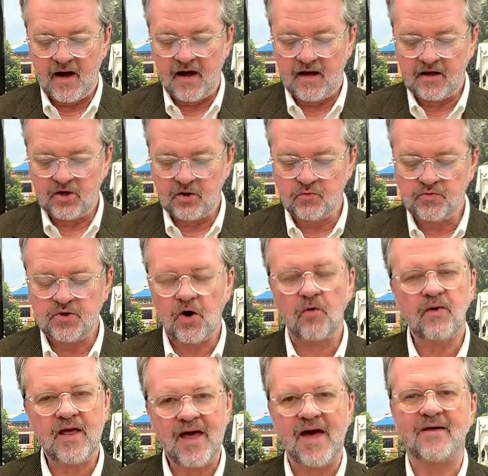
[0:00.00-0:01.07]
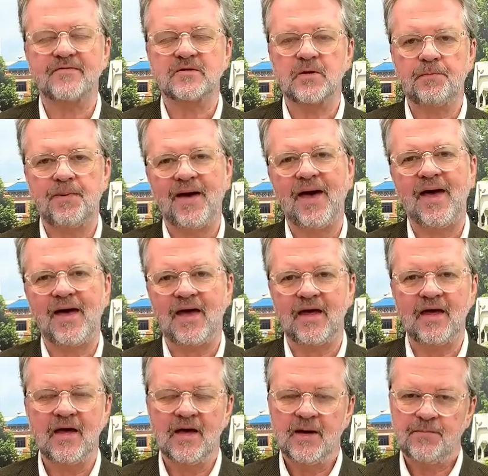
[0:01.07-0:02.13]
you don't have to
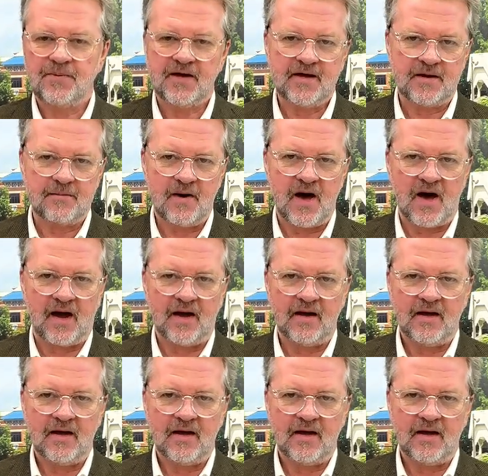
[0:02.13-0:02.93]
pay PMI.